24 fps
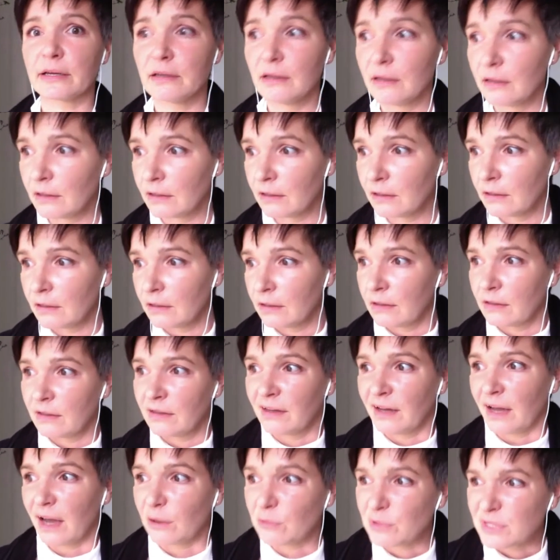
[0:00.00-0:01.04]
It could be
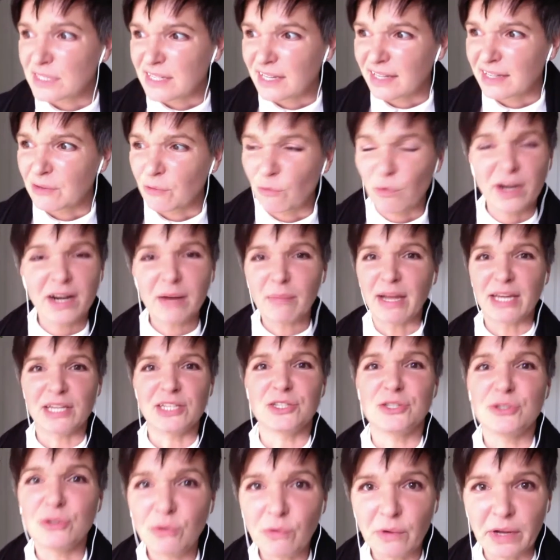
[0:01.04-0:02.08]
that I didn't feel
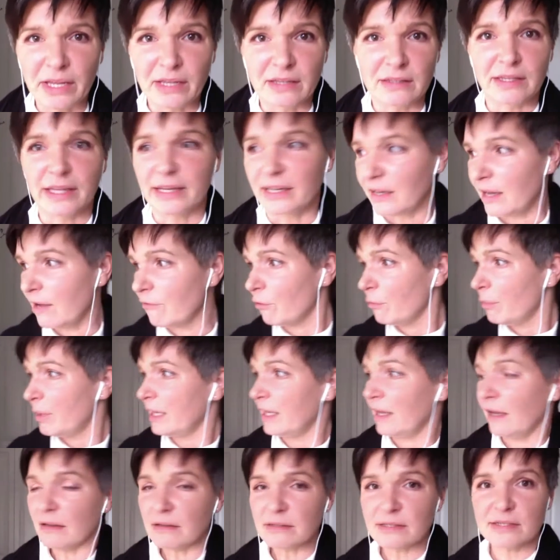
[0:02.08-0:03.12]
supported.
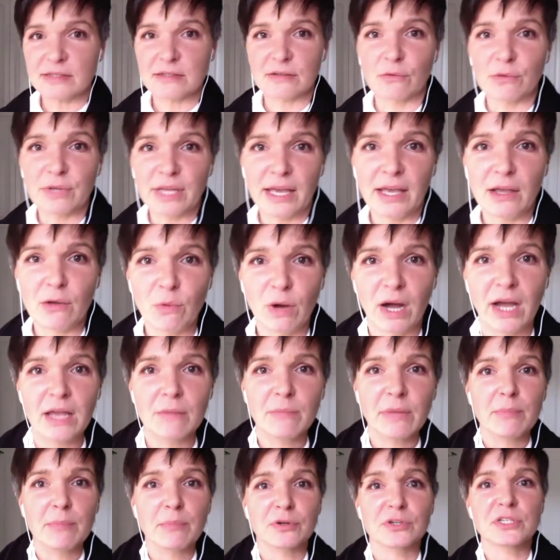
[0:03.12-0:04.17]
So how did you
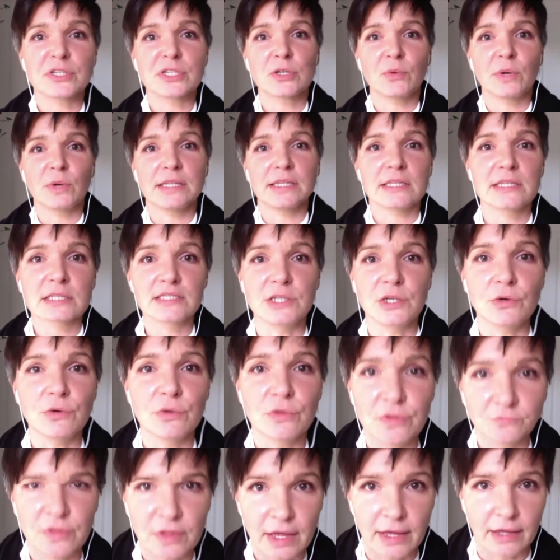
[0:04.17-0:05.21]
overcome that?
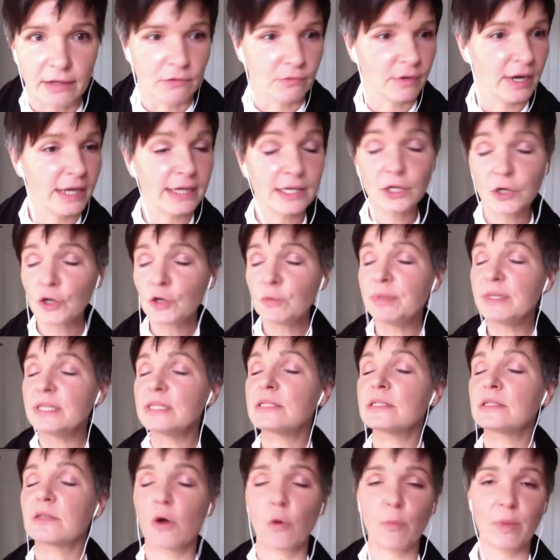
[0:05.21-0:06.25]
Right? You're asking all
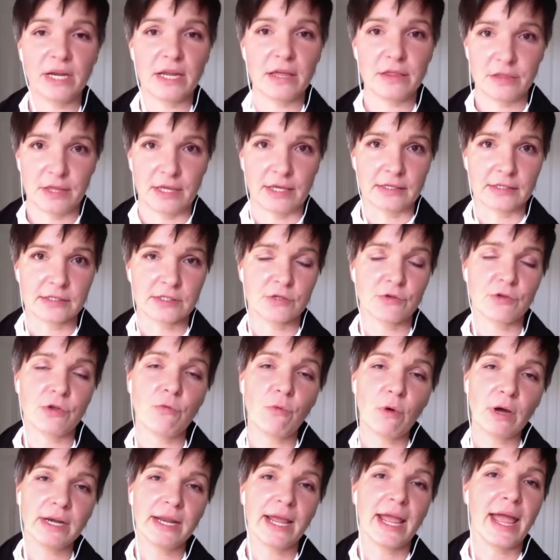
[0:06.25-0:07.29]
these things because
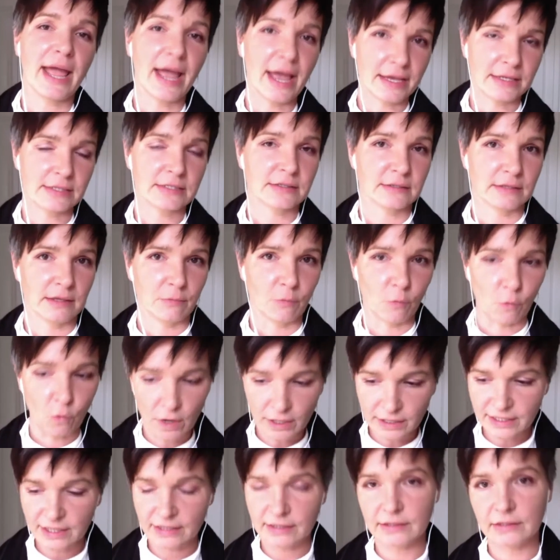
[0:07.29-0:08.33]
you're not only
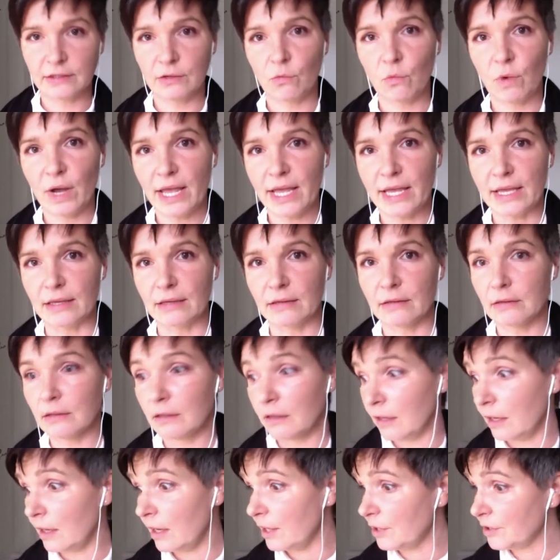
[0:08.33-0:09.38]
discovering, you know,
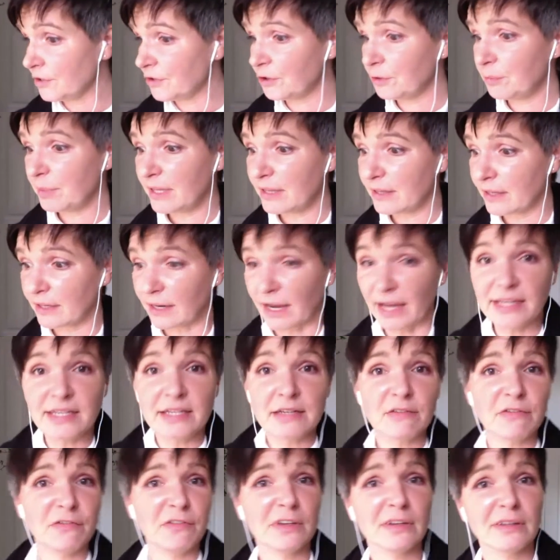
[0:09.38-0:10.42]
their path to
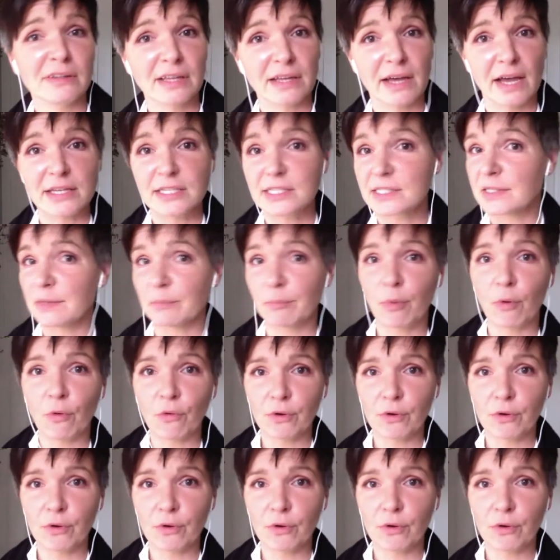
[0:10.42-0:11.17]
their desire,